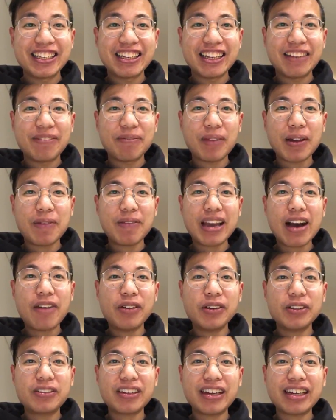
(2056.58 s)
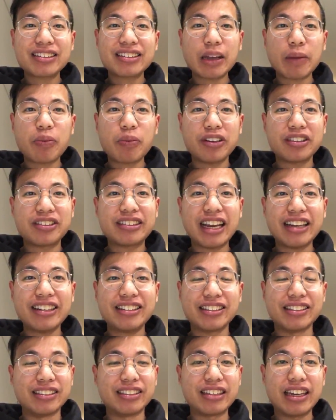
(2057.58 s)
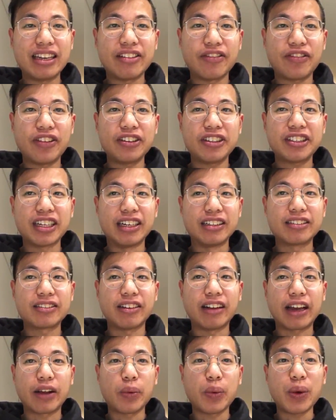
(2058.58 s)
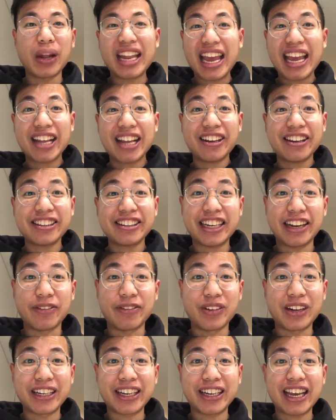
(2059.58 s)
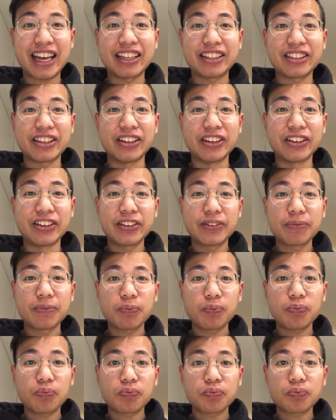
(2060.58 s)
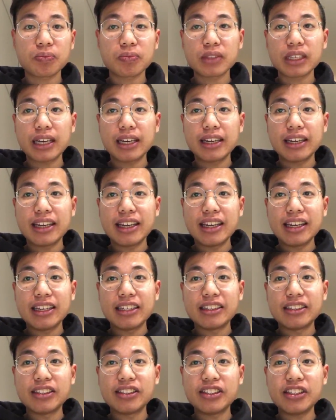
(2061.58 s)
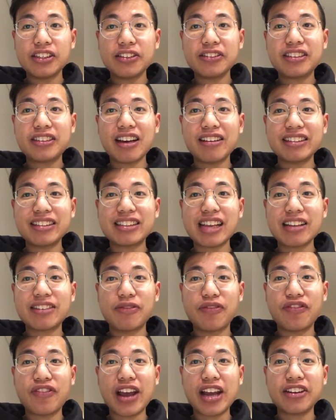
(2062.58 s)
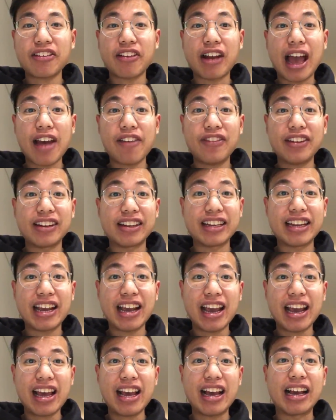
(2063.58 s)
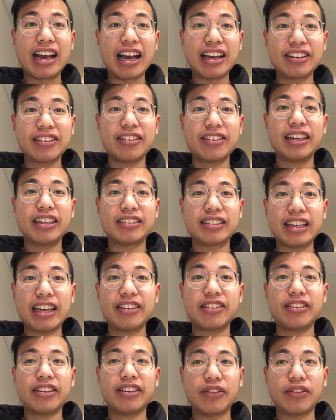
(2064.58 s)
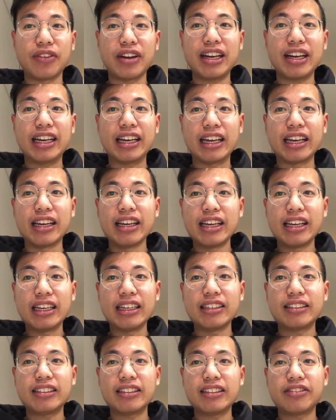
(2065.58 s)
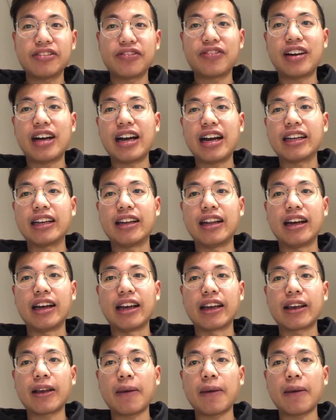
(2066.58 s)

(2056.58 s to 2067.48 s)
Maybe I will do like separate sessions in the future, so like one English and one Canto. Newtown is federal heaven. Yeah, actually, it's actually really easy to find. Like,